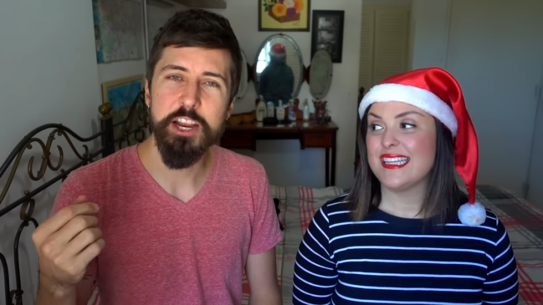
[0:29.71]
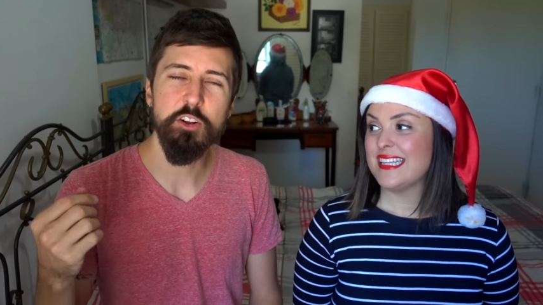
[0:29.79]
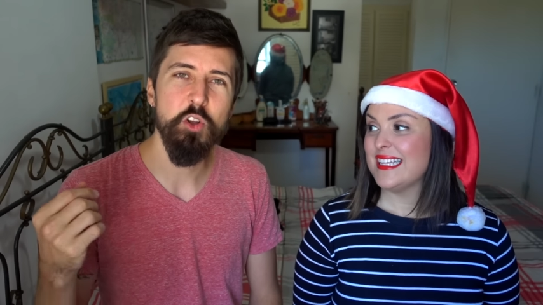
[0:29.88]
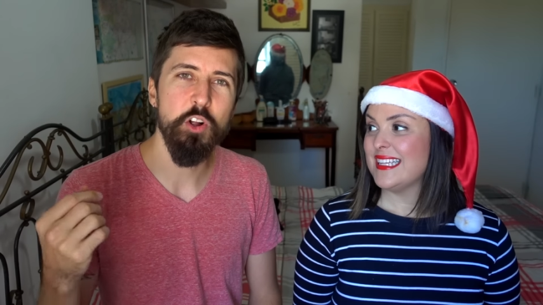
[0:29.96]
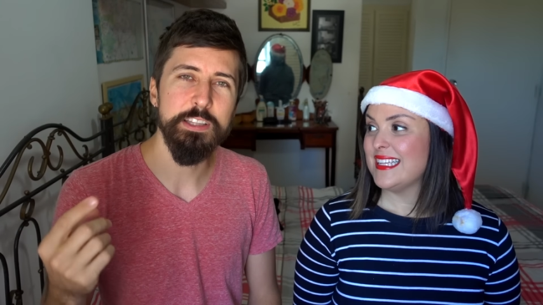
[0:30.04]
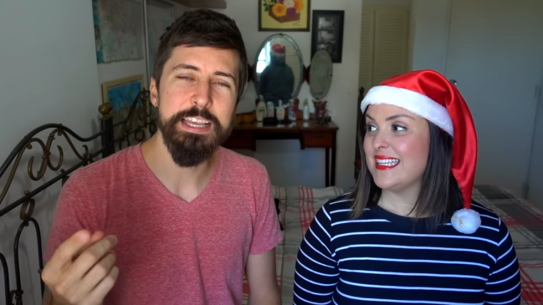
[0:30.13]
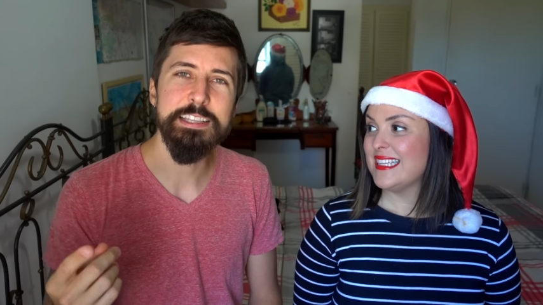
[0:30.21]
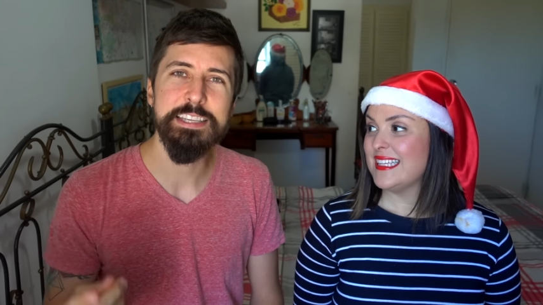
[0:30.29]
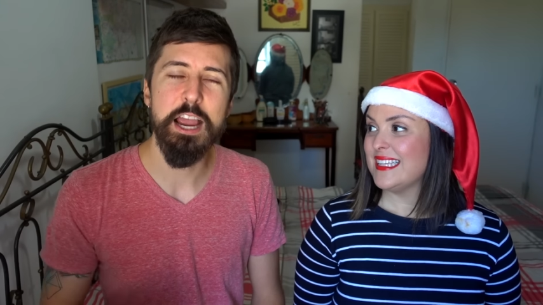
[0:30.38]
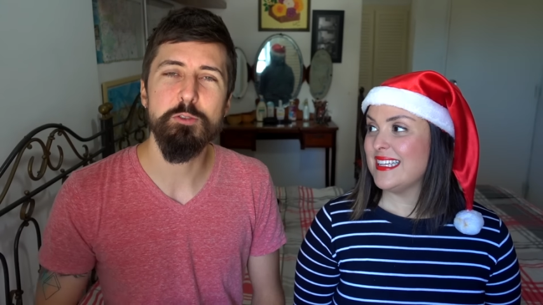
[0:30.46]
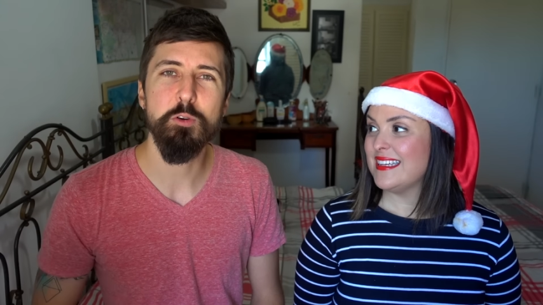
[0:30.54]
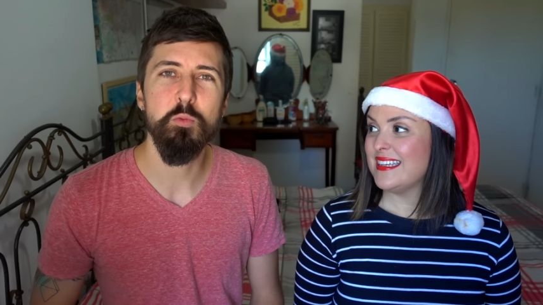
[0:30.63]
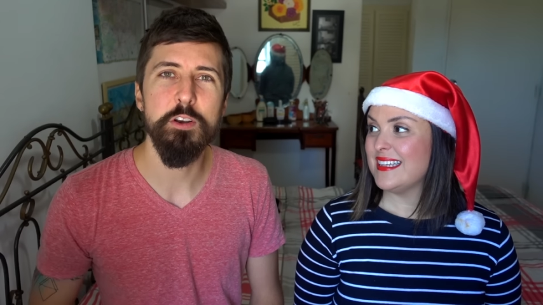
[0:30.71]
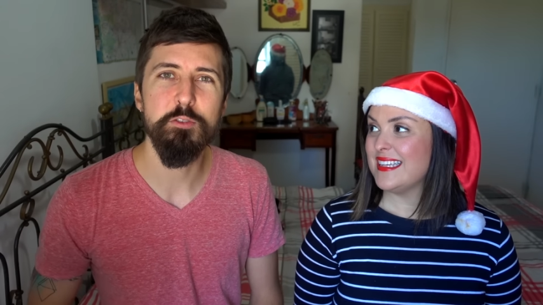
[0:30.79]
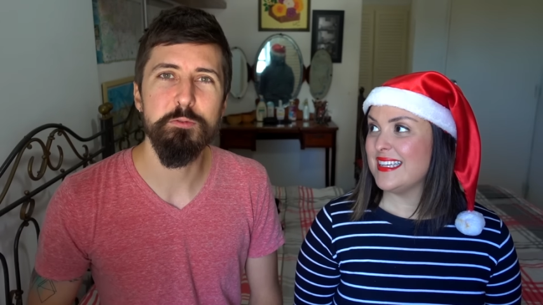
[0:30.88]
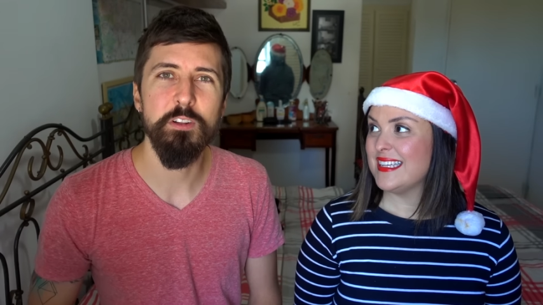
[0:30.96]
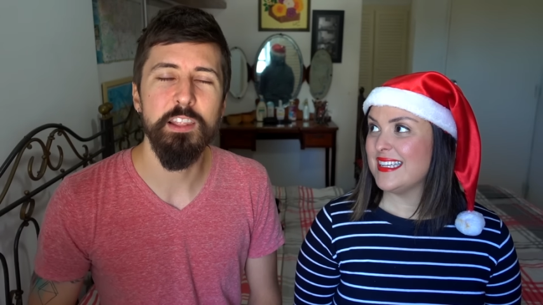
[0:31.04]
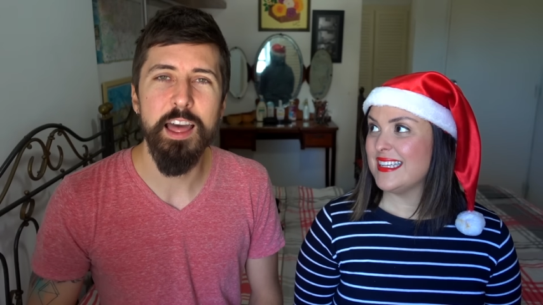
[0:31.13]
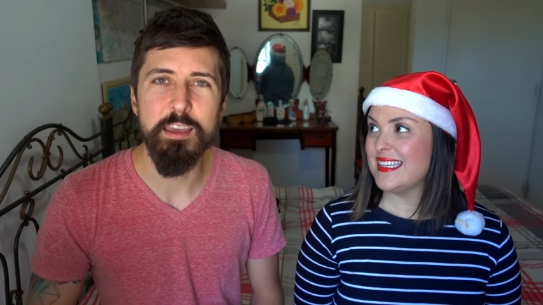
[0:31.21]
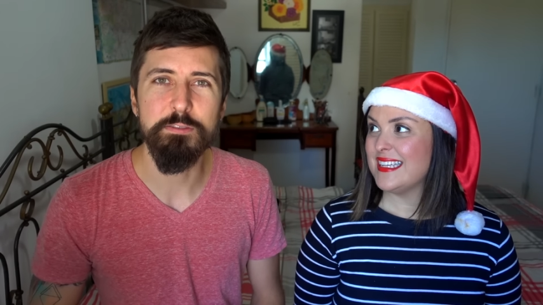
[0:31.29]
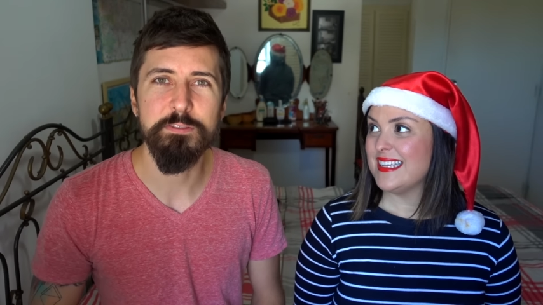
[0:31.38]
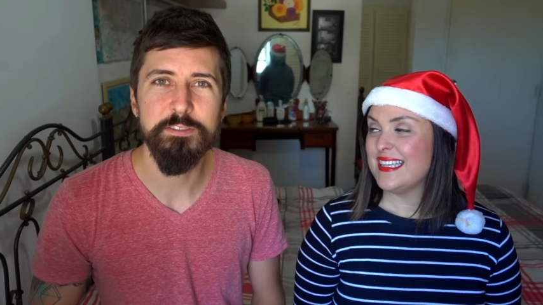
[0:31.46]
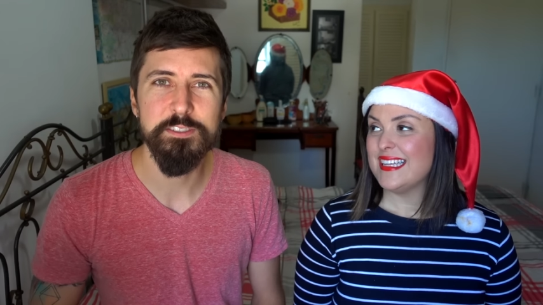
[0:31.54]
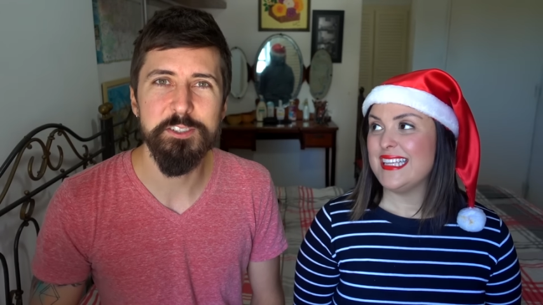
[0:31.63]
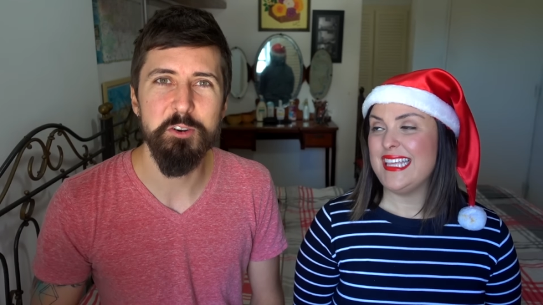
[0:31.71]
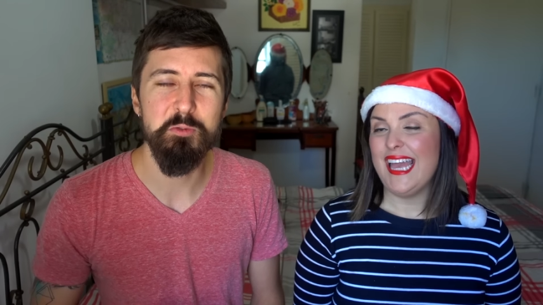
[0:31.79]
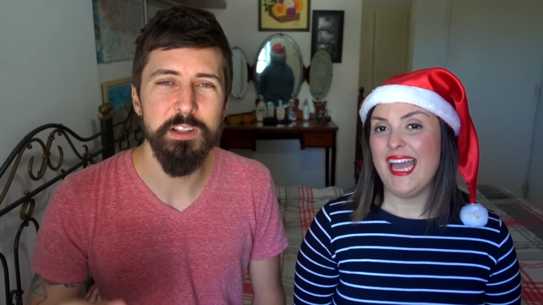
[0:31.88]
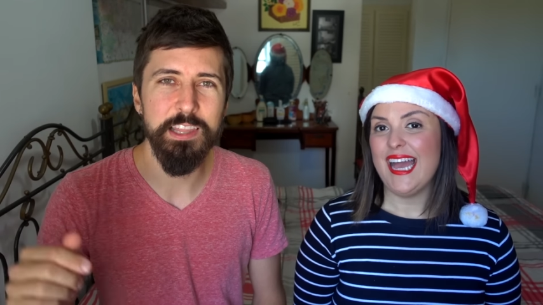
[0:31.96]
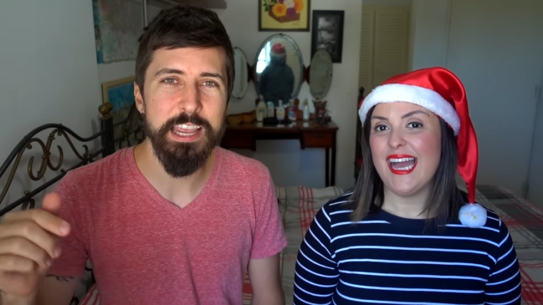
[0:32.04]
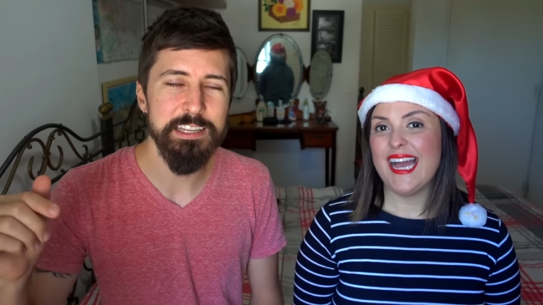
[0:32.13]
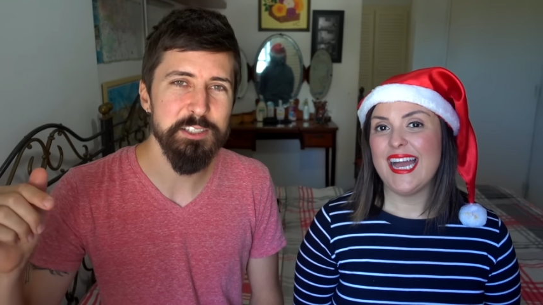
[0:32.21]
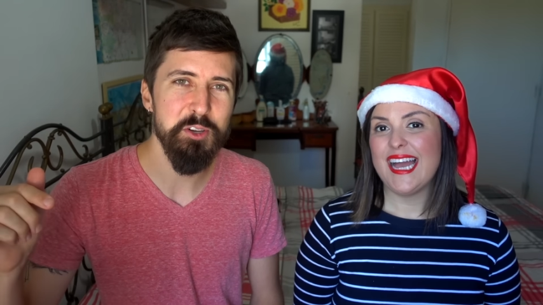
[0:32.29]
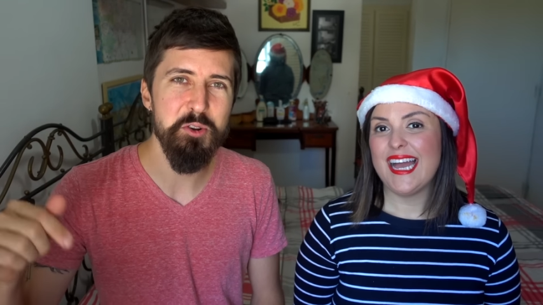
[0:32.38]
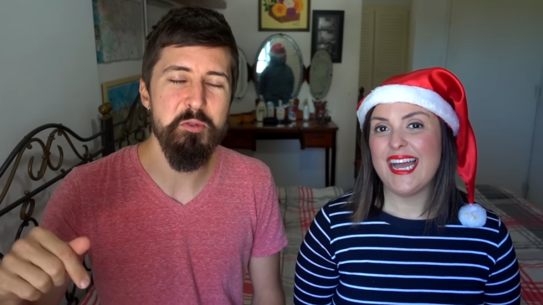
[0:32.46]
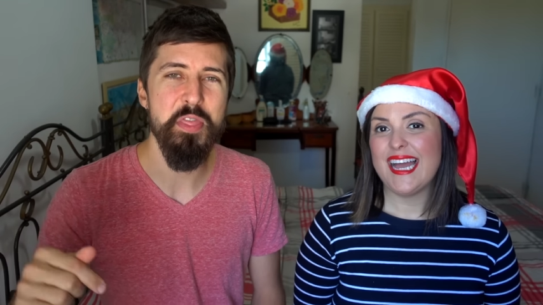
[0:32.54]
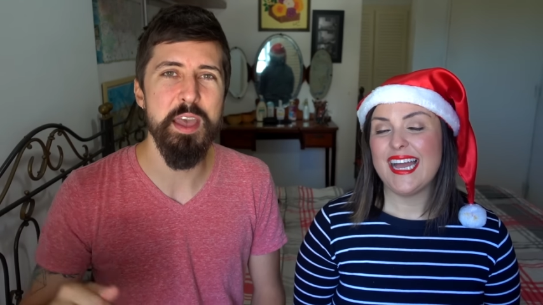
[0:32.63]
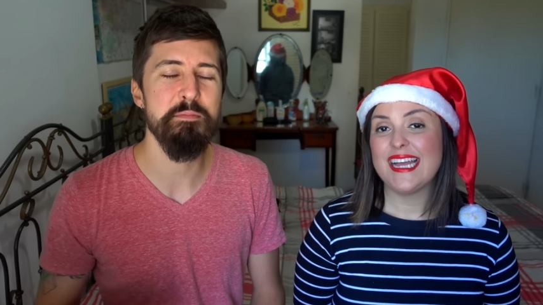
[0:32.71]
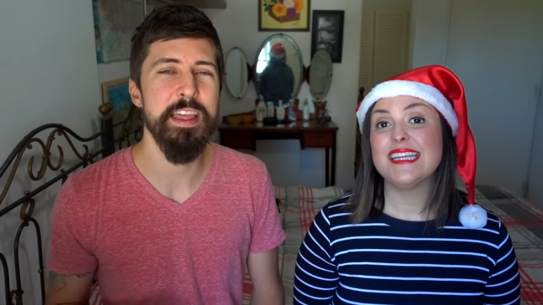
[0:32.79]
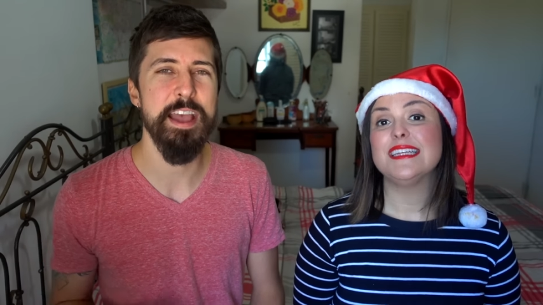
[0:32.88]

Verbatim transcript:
Speaker 1: channel called It's Our Wonderful Life. So yeah. we'll link to them